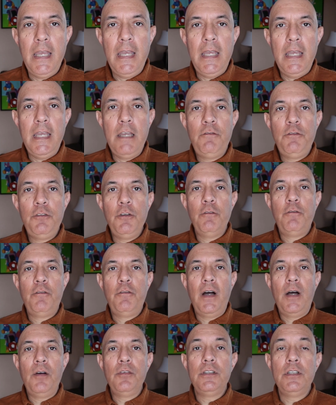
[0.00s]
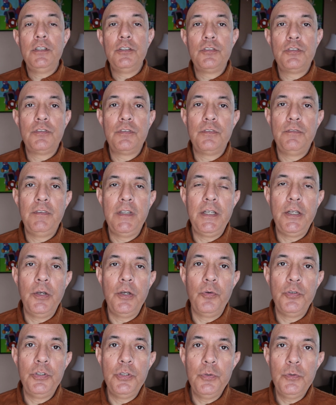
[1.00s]
If you found this
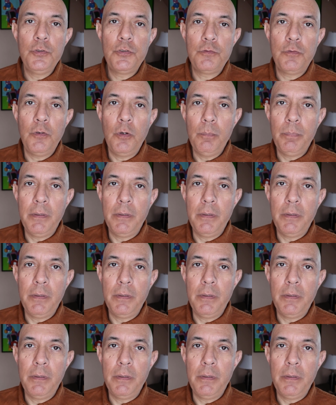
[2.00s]
video useful,